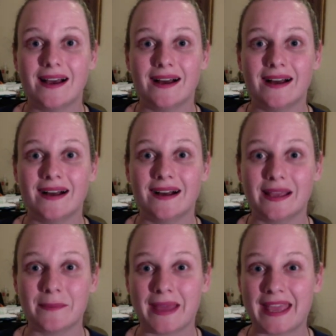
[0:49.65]
I
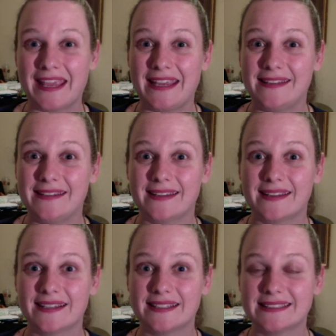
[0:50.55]
made
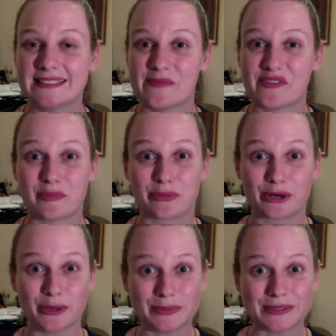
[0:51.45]
some of the
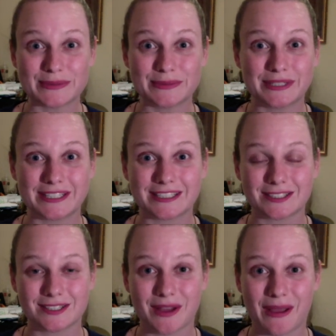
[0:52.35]
props,
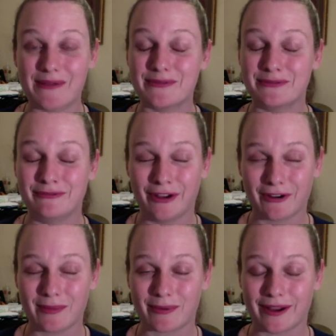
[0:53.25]
which I'm
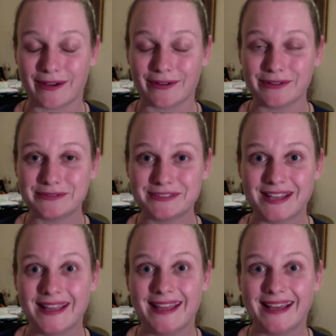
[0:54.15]
very proud of.
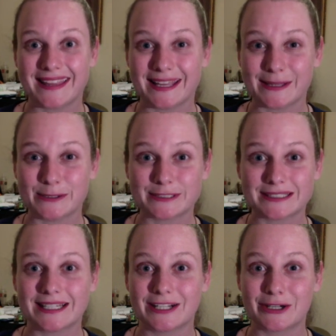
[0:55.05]
They looked
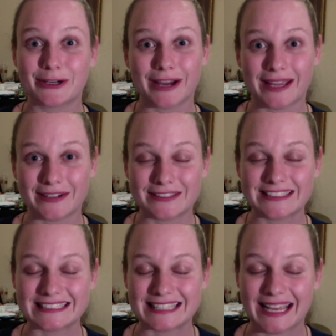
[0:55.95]
great on
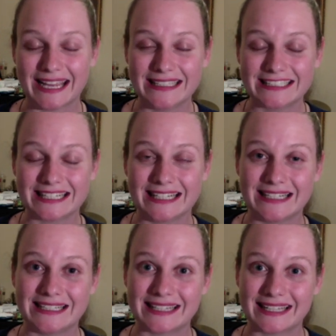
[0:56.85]
stage.
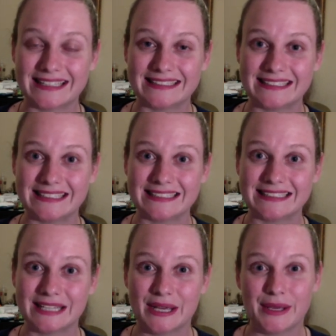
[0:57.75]
The kids did
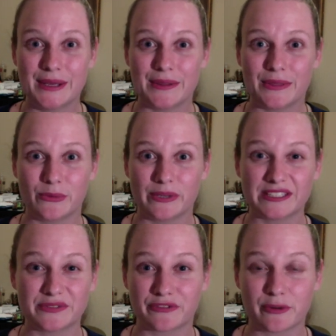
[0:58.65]
The
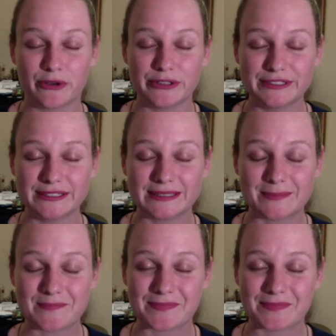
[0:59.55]
Wiz from Oz.